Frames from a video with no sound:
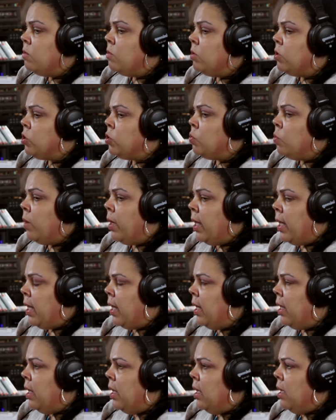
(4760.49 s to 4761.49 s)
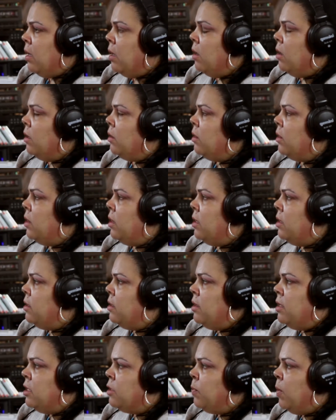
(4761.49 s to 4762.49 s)
which way,
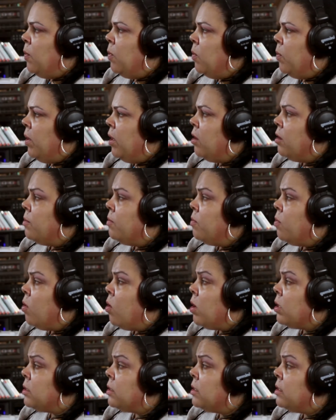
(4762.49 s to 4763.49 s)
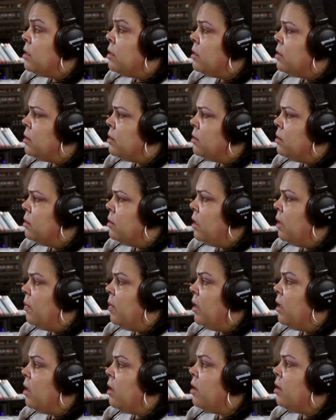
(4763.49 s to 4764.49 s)
these people become bosses, they
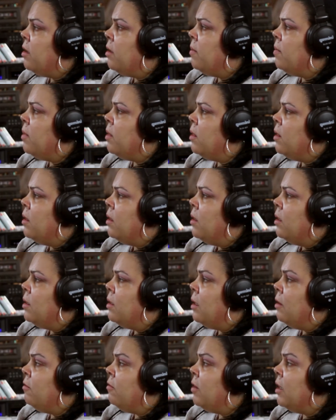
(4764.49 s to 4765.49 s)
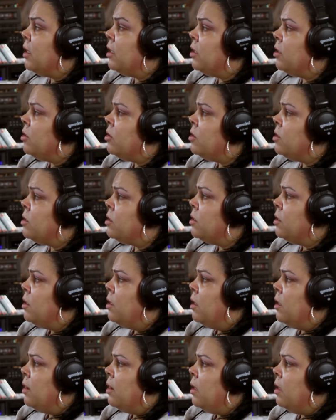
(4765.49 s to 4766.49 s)
become directors,
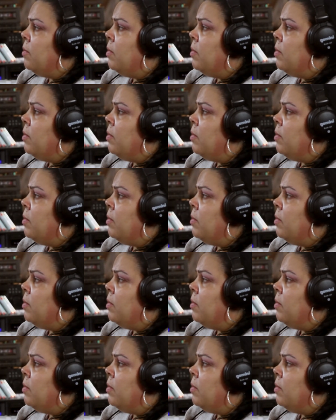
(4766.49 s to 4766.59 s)
they